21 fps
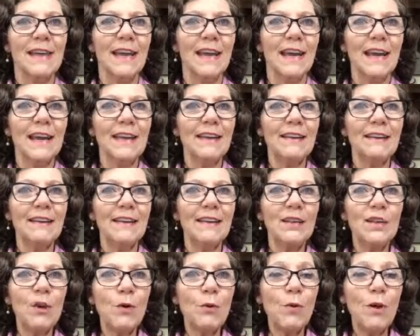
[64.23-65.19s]
And
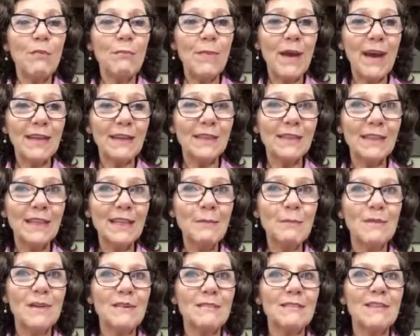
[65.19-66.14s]
they arrived back in
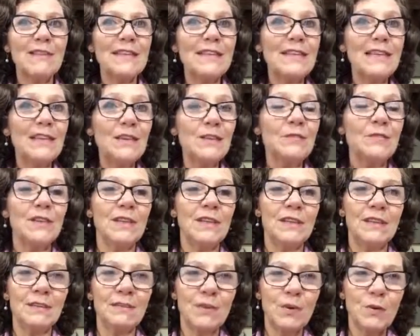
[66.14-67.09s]
Lima the
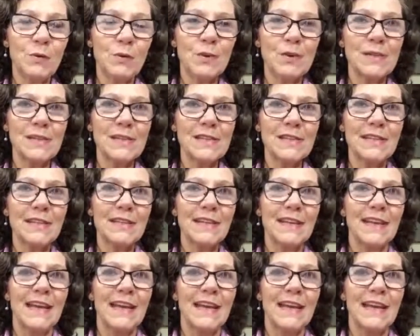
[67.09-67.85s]
evening of the quarantine.